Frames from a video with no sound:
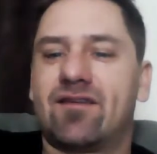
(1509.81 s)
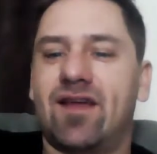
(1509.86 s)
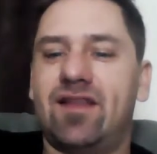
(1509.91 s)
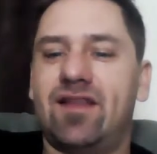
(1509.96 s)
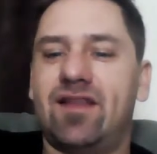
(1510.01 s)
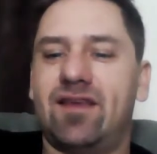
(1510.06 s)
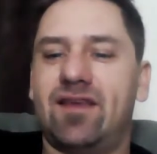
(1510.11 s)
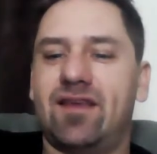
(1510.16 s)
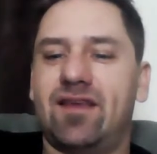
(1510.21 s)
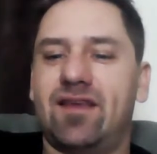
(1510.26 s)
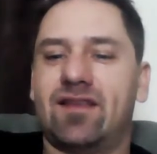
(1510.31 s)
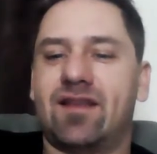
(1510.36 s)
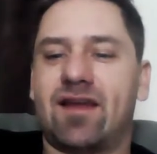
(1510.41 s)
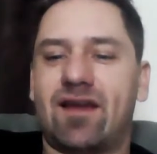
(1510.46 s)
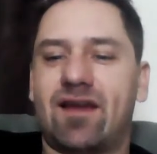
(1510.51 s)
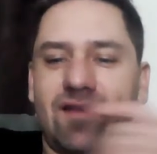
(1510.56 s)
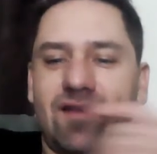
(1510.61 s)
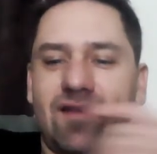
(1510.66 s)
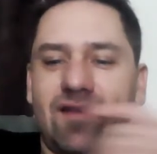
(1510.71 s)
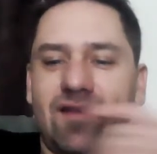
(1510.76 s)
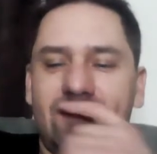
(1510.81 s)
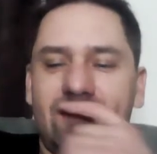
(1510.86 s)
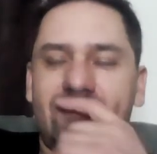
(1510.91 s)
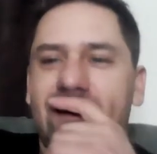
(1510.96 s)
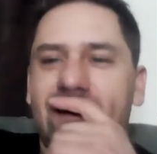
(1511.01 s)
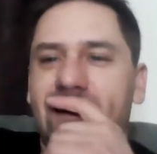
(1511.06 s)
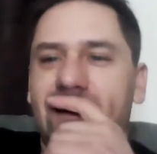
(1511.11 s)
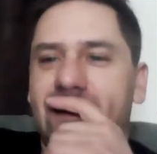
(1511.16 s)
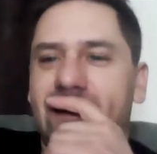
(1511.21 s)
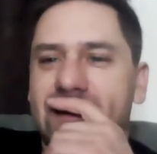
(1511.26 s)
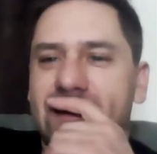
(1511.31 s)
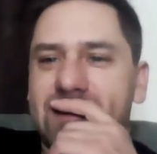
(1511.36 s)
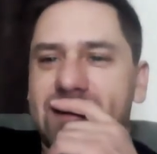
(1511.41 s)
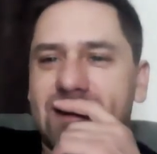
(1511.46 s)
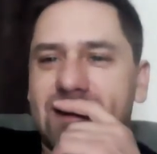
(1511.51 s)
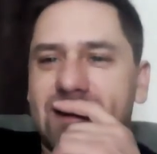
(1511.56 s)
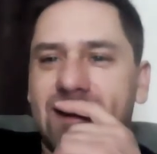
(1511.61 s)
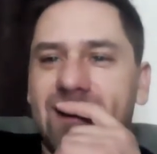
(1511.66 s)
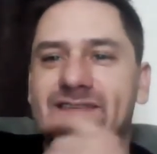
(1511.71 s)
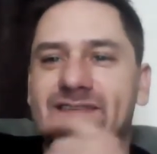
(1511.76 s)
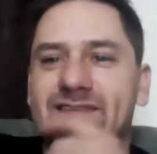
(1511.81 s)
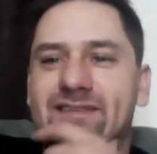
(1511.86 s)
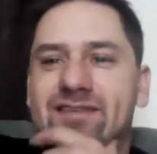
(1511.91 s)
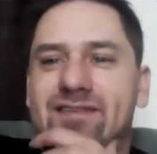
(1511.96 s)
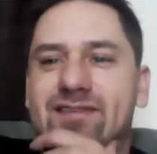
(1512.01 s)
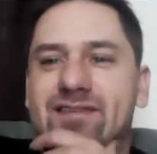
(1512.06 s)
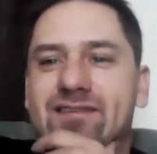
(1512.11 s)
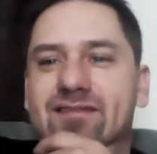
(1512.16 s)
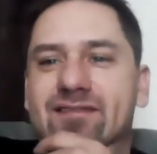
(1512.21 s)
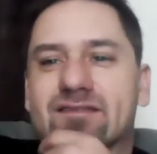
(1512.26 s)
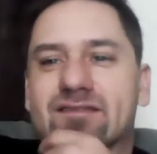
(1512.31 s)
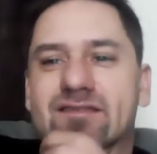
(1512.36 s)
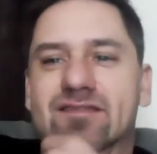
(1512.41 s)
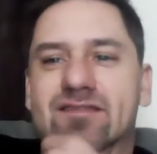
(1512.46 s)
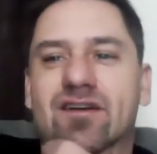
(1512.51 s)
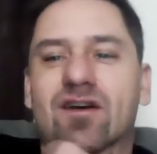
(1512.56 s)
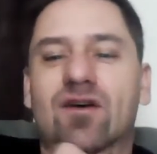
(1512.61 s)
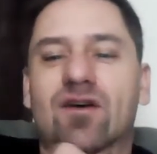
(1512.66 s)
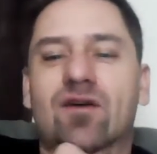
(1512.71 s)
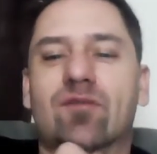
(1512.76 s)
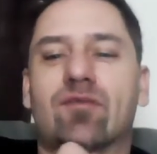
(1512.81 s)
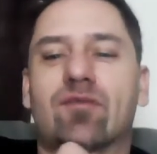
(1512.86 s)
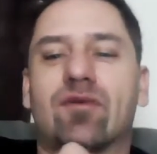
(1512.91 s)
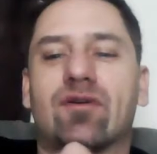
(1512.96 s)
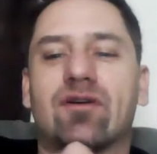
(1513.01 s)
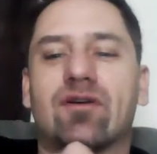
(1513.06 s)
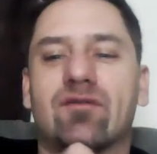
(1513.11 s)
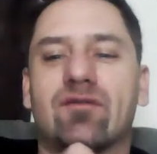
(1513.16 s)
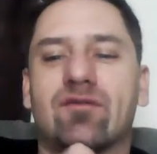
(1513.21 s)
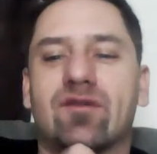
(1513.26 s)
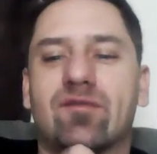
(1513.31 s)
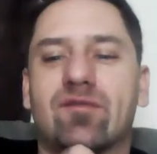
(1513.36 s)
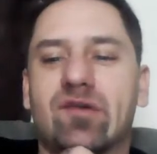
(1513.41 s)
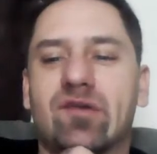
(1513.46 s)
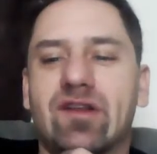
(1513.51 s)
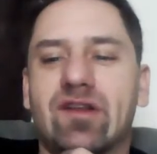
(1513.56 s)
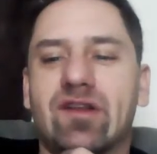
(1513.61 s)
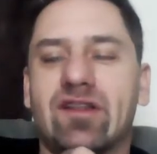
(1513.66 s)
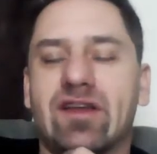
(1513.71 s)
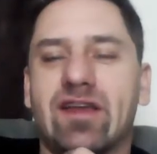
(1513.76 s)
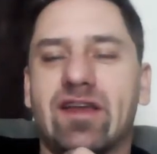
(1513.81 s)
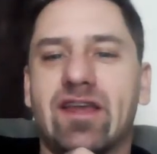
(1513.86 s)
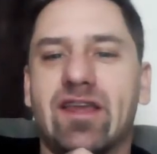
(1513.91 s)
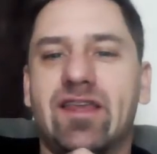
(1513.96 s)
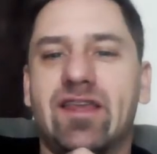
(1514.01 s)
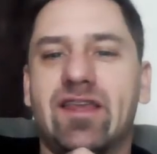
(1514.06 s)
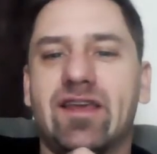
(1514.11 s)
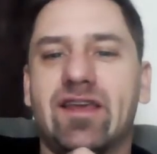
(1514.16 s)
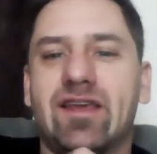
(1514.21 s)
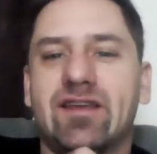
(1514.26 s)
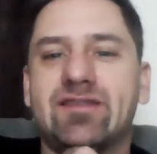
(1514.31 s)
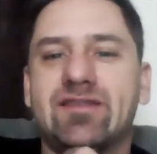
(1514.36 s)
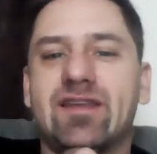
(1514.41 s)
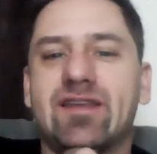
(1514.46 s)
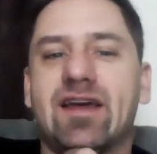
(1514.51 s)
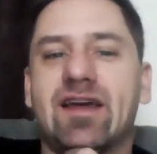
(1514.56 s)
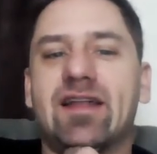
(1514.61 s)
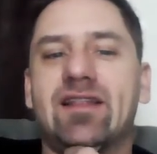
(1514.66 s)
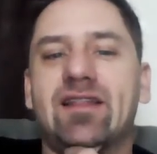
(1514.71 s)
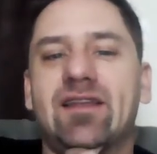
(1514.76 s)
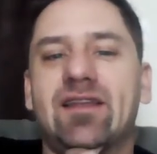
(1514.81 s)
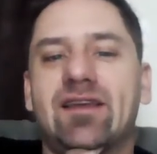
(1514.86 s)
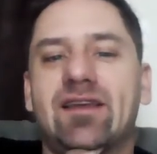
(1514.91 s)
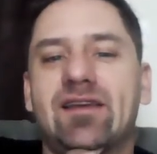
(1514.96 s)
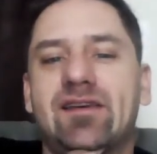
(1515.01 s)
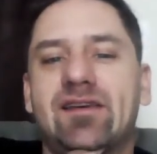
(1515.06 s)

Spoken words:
great thing that I really think is so important with PrettyLink is that,